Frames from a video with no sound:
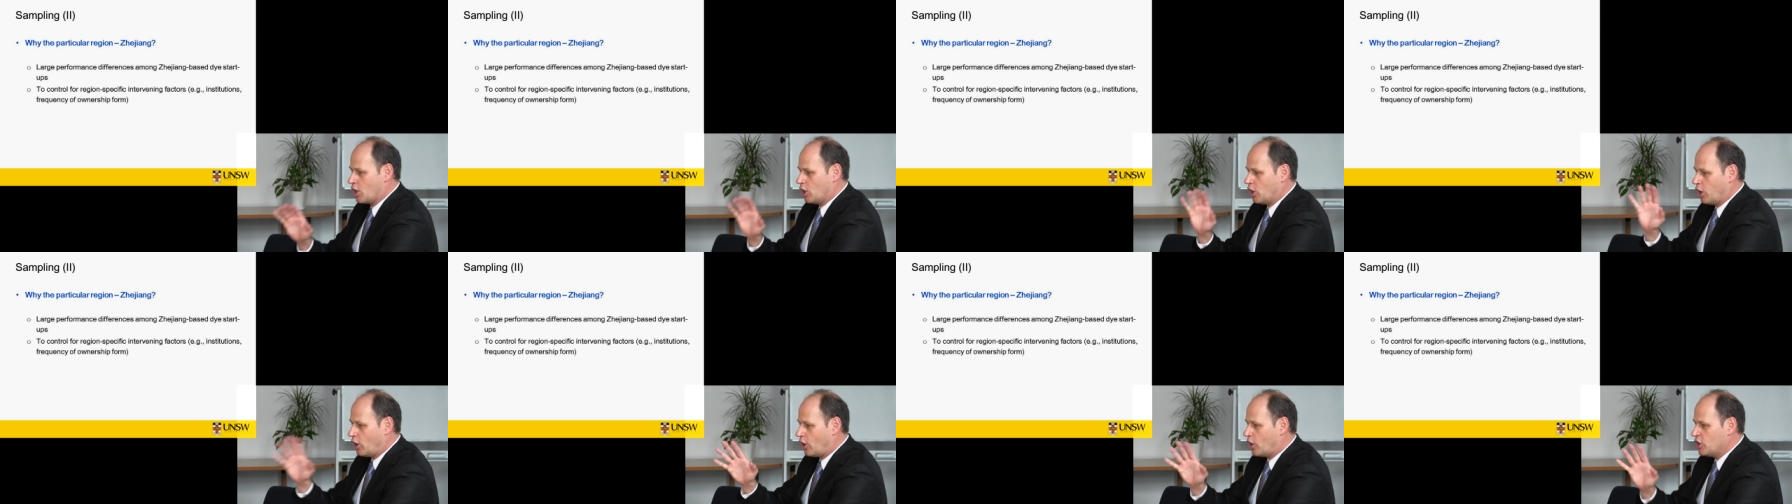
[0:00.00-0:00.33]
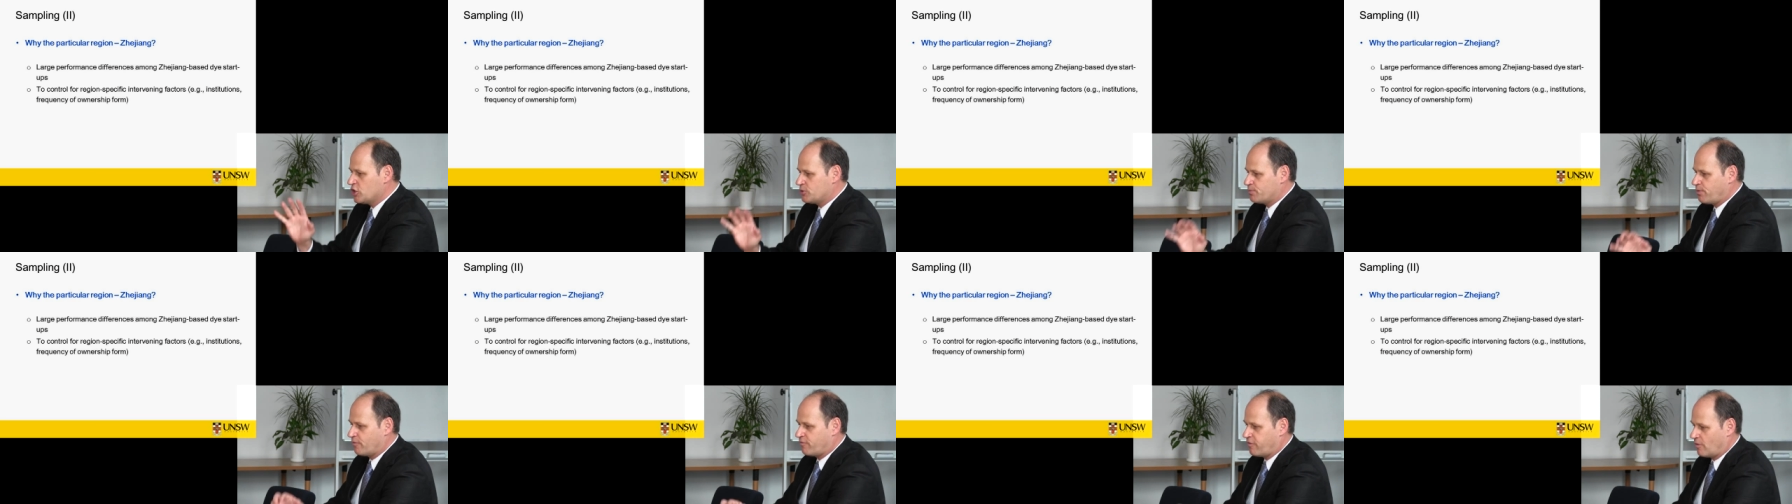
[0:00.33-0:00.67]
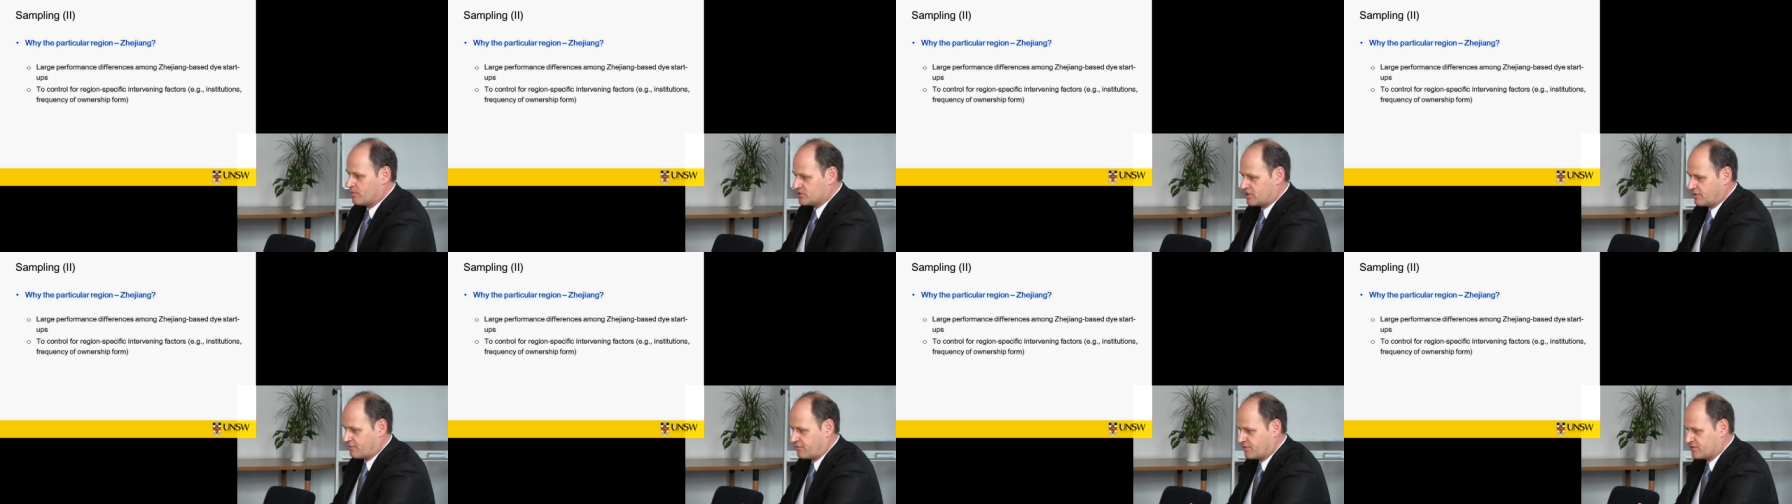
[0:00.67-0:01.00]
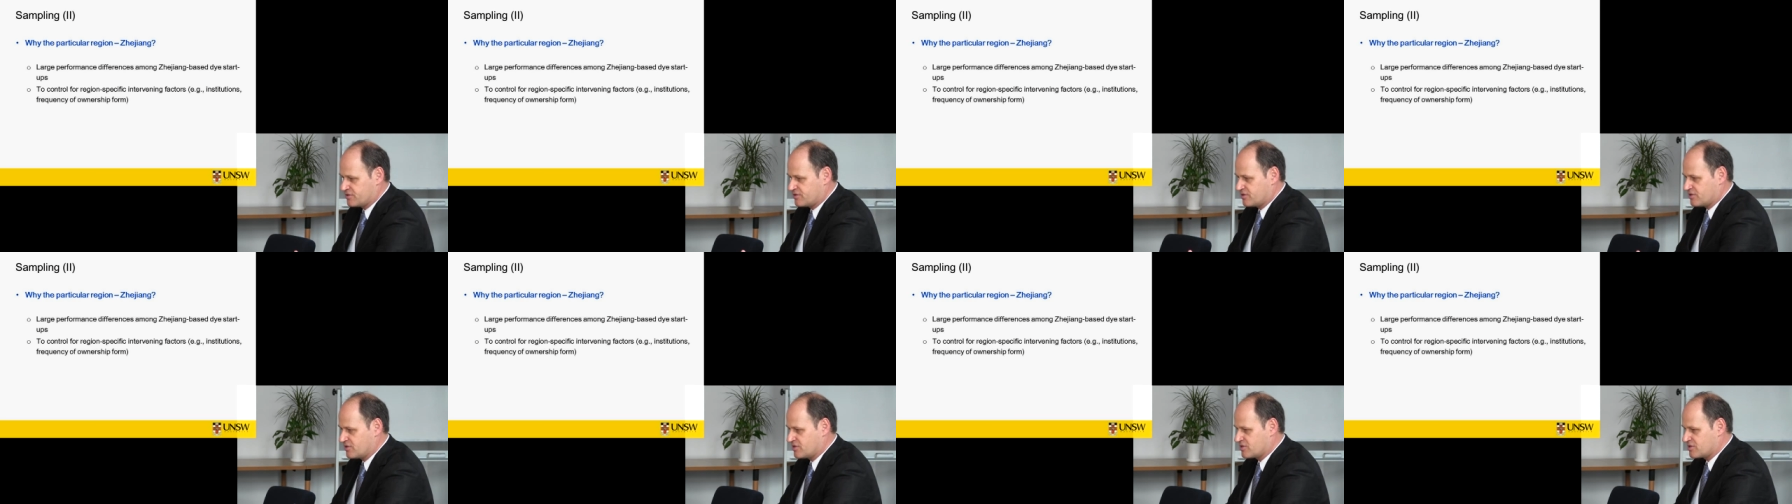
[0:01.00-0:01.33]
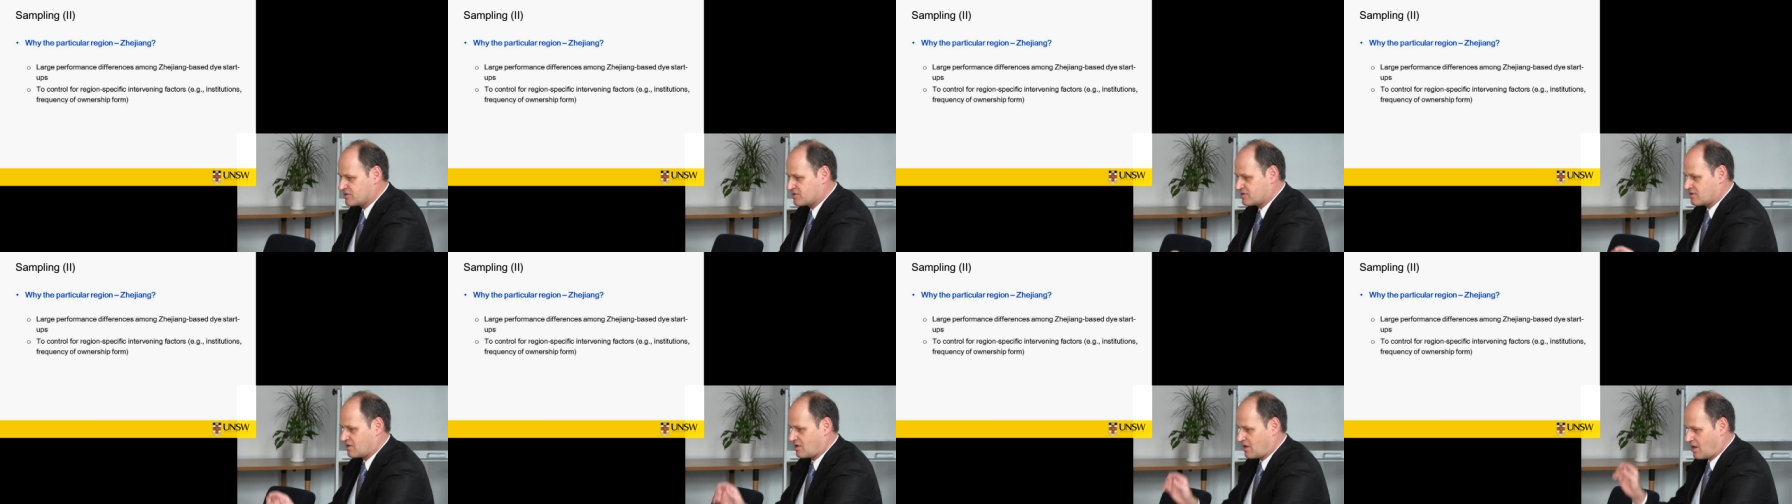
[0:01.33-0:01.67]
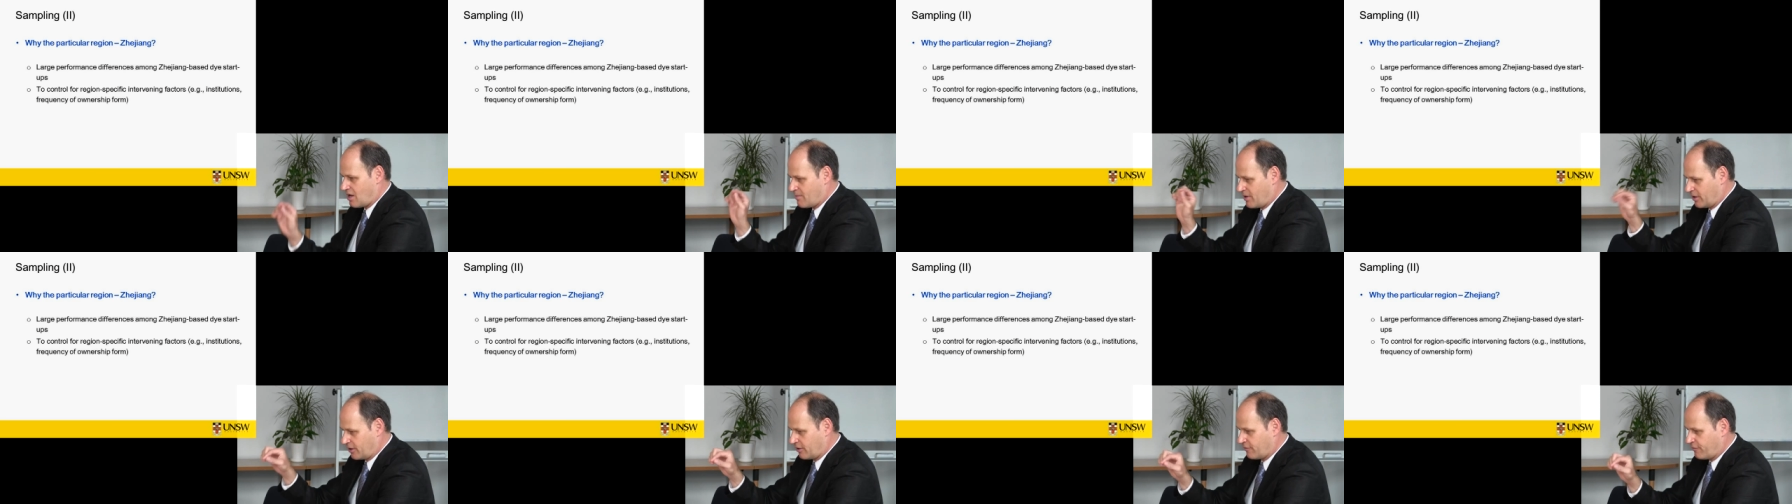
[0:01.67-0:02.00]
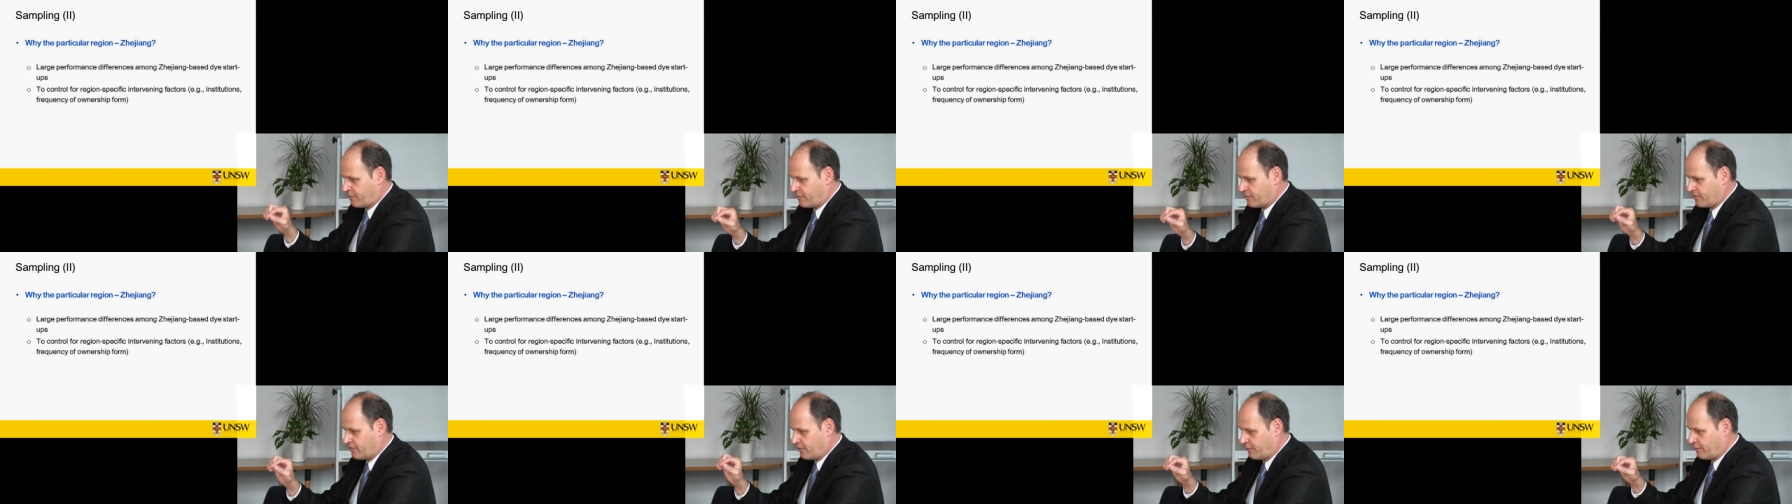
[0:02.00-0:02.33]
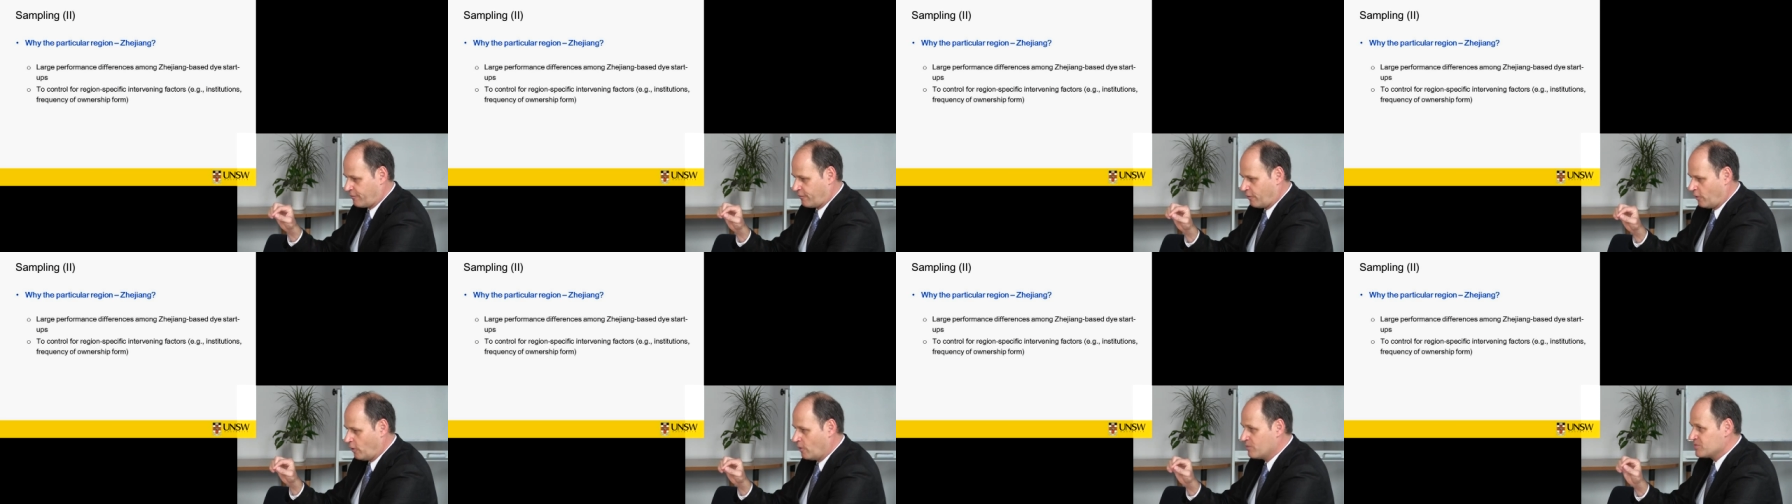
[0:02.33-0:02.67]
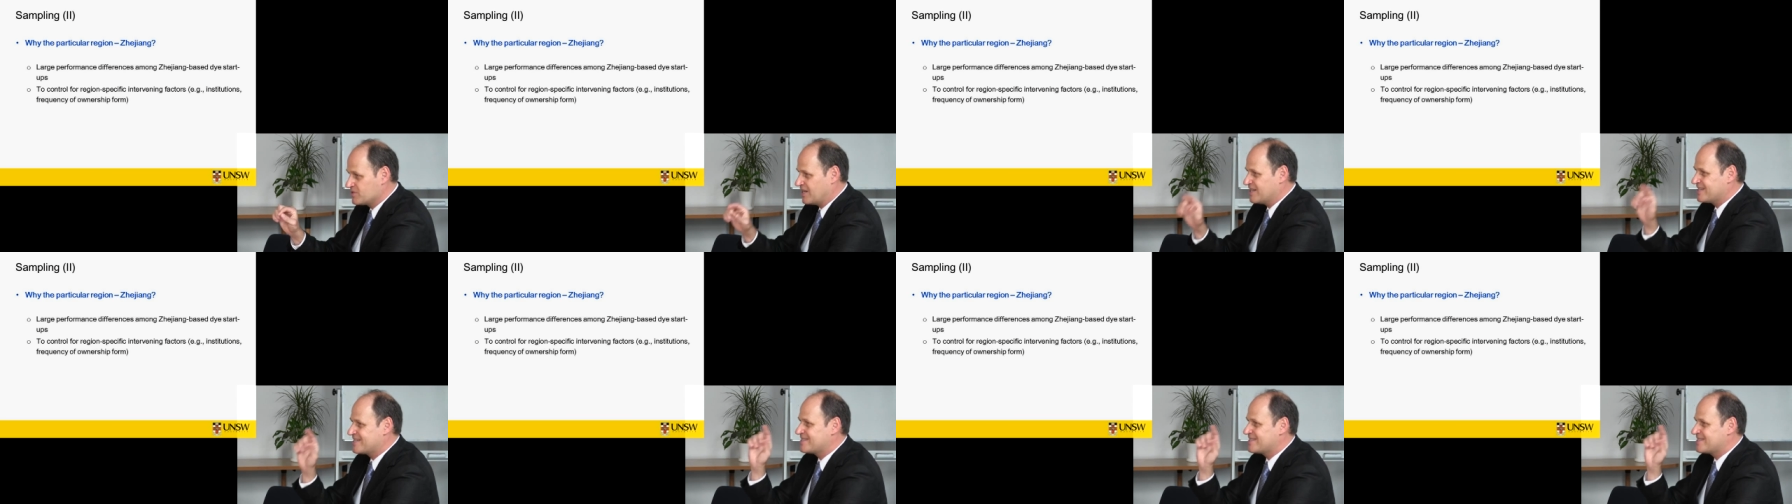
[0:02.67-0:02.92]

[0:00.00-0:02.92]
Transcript: Large performance differences among the firms.